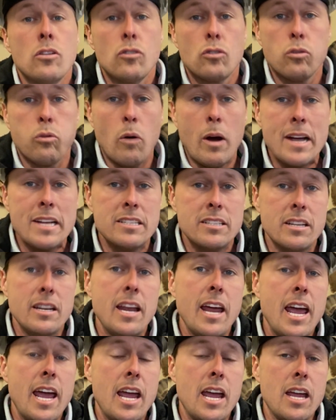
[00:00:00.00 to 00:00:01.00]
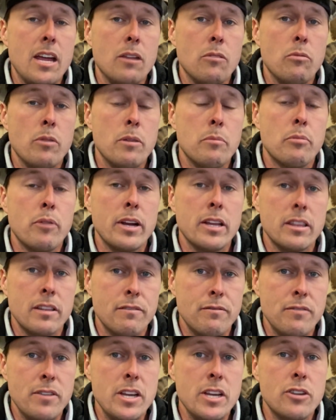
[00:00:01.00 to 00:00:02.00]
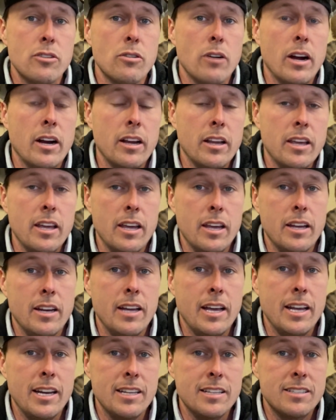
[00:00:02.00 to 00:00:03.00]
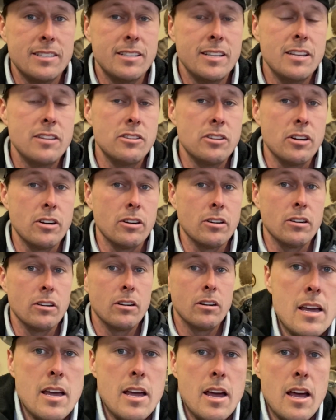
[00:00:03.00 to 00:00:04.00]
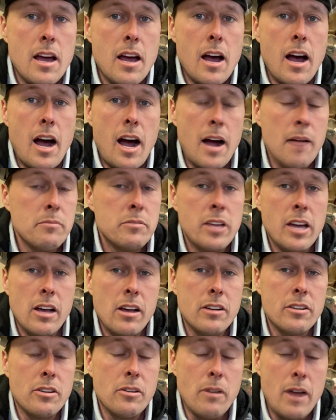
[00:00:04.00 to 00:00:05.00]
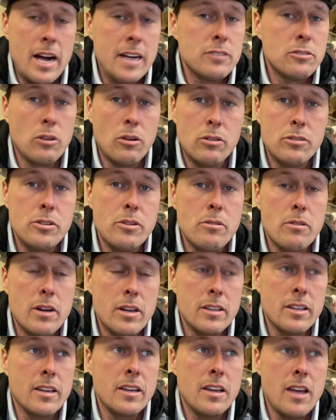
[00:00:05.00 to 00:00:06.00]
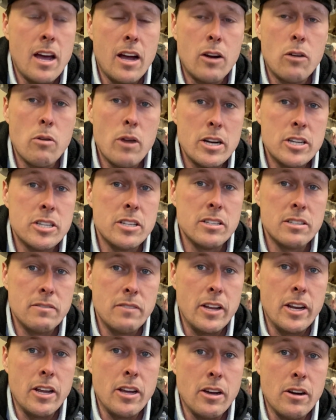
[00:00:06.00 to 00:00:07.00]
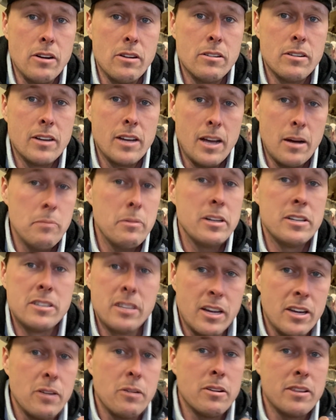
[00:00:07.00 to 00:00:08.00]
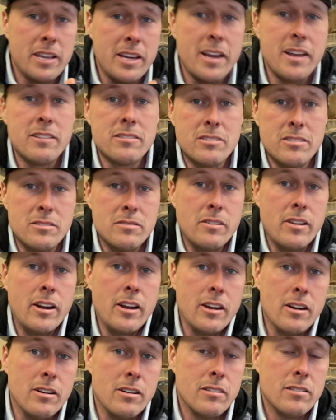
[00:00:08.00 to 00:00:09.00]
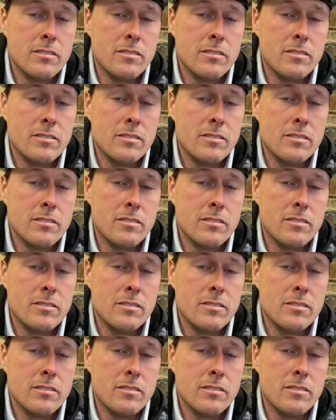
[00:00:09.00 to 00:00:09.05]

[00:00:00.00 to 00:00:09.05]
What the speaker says: Twice a day, we bring the feed truck in and it sits here. I'm telling you, I told you on the questions video, and I'm gonna tell you on the answers video.